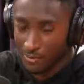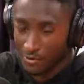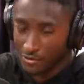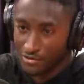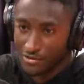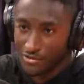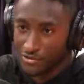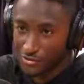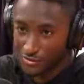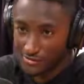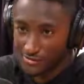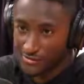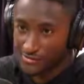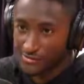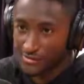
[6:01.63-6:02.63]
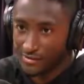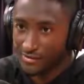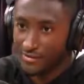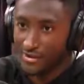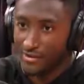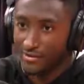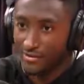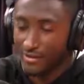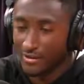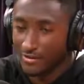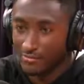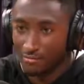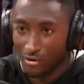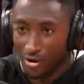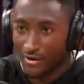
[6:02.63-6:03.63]
merch and jerseys and
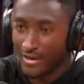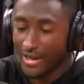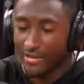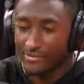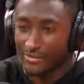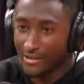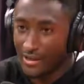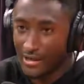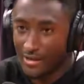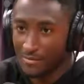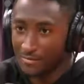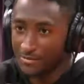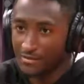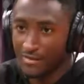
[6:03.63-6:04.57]
like broadcasting games,